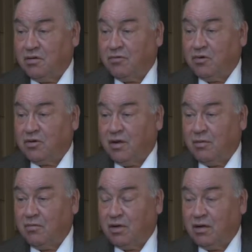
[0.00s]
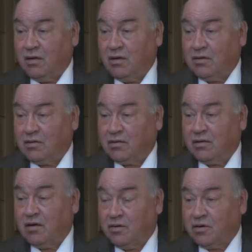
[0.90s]
A fourth diamond mine is
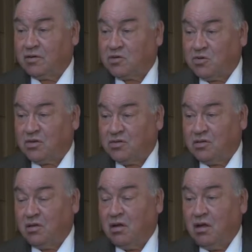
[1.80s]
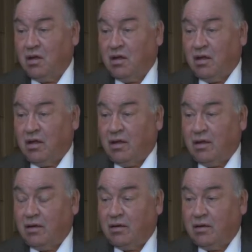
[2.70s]
under construction,
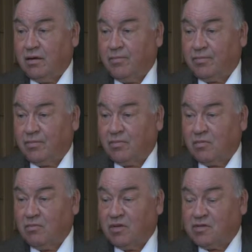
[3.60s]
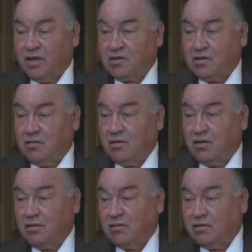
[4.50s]
and um, essentially
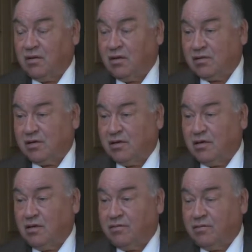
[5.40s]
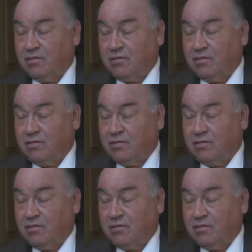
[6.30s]
they all start off.